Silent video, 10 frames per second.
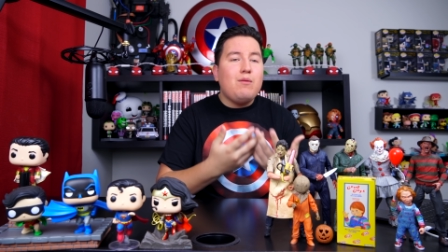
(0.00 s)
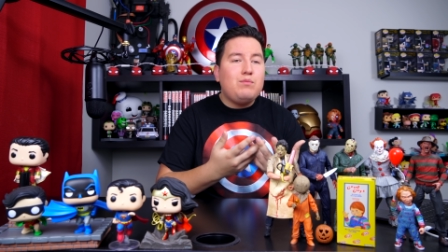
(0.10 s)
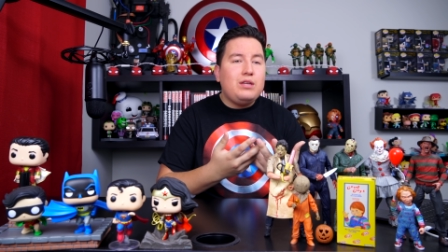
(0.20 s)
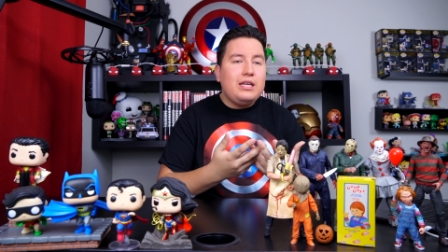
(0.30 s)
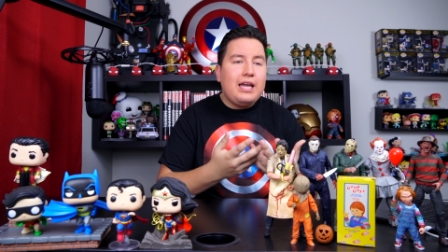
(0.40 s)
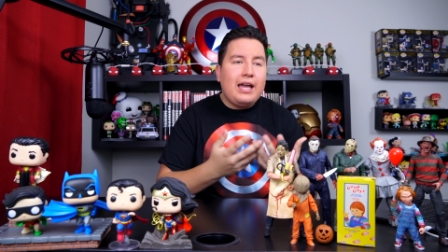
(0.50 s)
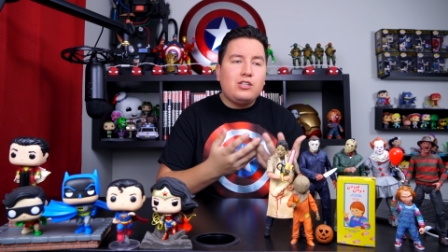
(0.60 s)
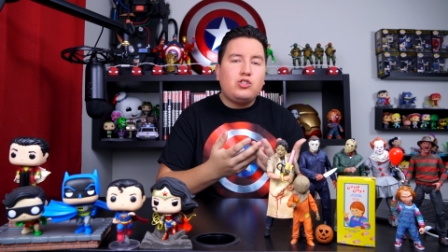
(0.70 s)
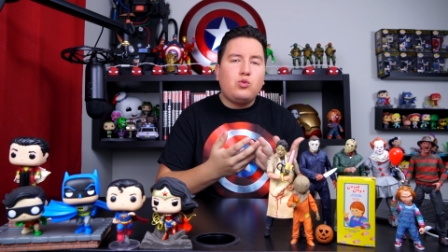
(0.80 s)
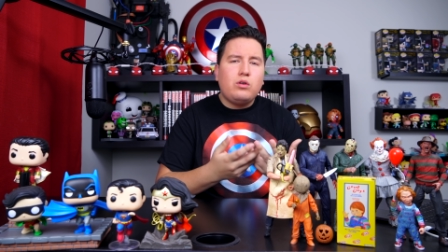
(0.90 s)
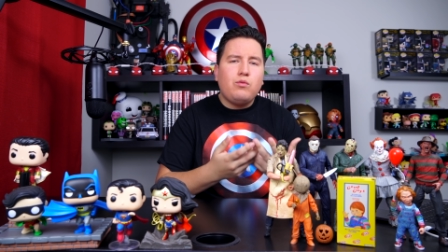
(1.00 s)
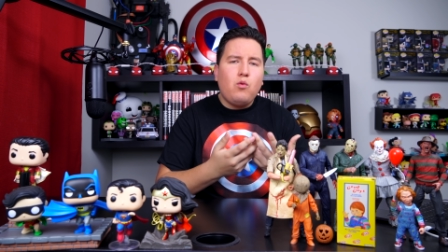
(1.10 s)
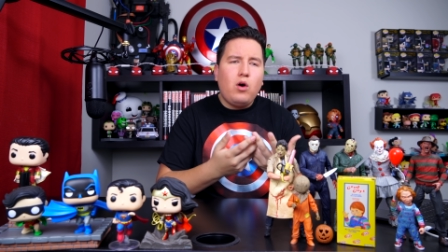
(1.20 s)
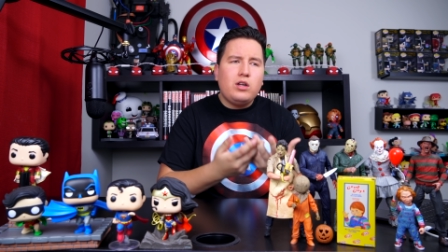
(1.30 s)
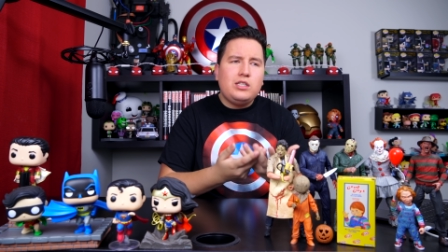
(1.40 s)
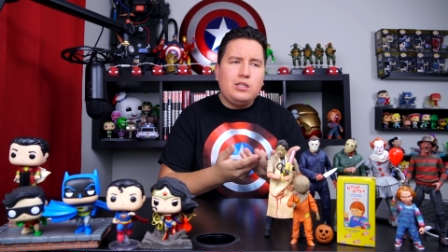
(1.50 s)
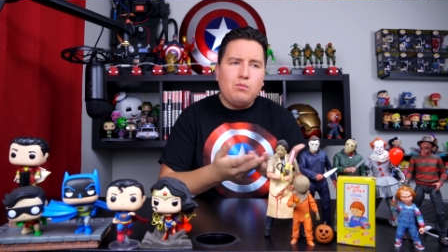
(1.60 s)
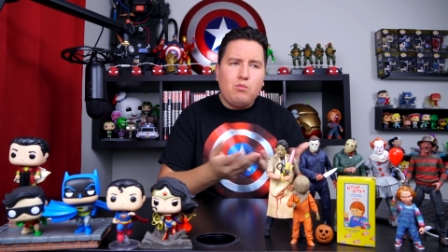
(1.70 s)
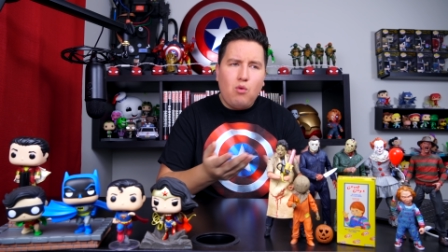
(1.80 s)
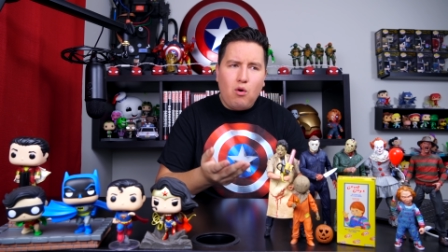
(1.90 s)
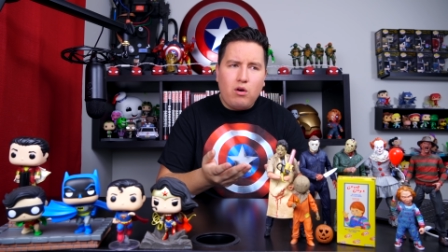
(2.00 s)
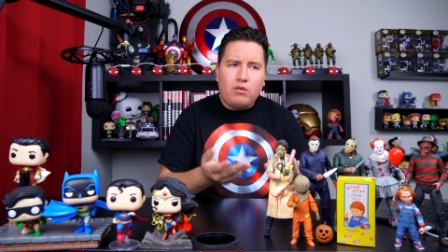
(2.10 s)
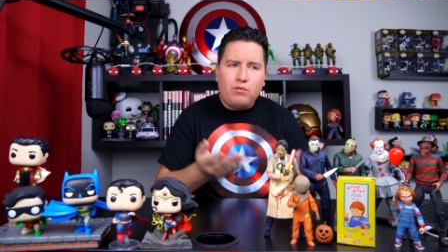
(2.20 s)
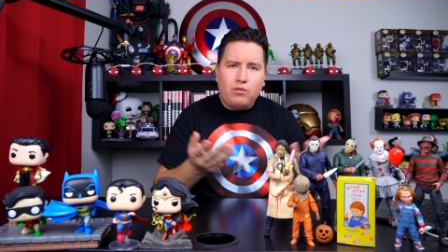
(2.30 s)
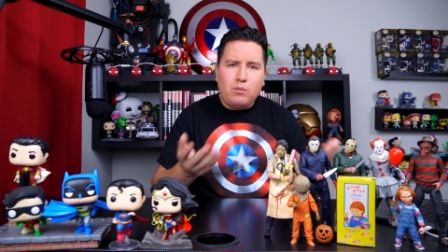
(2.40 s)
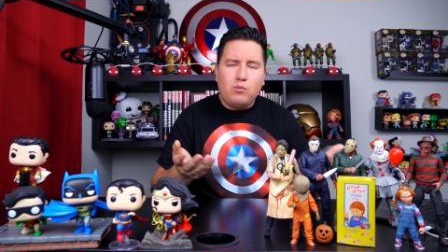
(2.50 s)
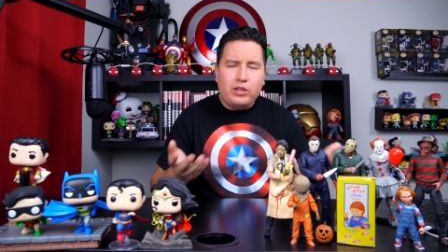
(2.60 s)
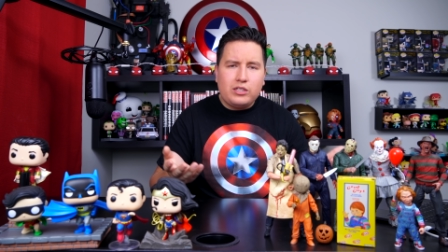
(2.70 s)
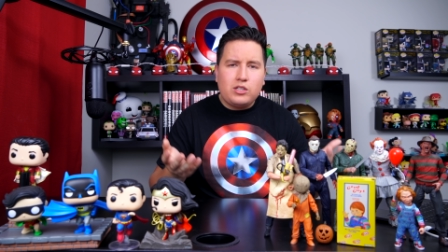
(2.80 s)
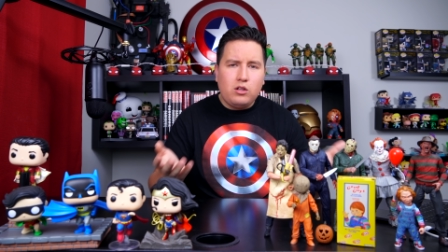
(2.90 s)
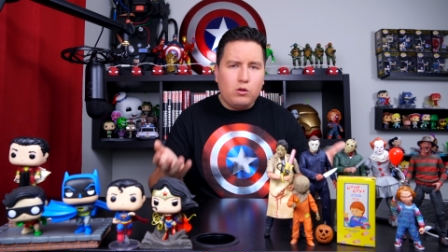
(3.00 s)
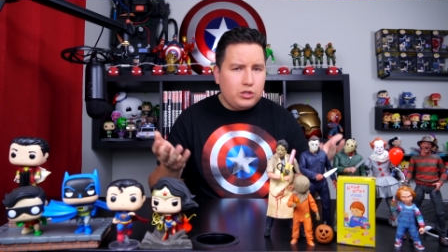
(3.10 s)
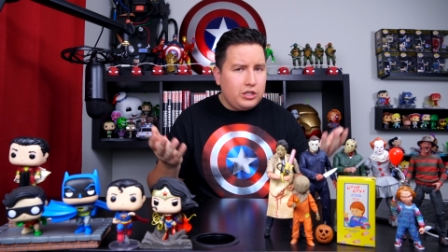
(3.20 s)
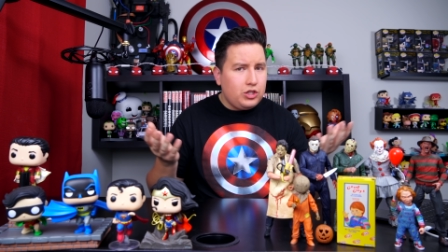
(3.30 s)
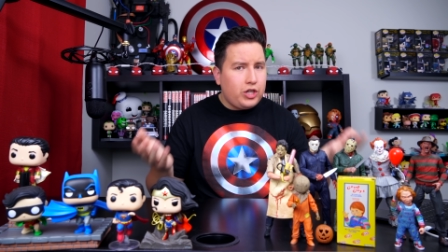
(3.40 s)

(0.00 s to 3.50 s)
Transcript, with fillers: empty and sort of wanting more from this closing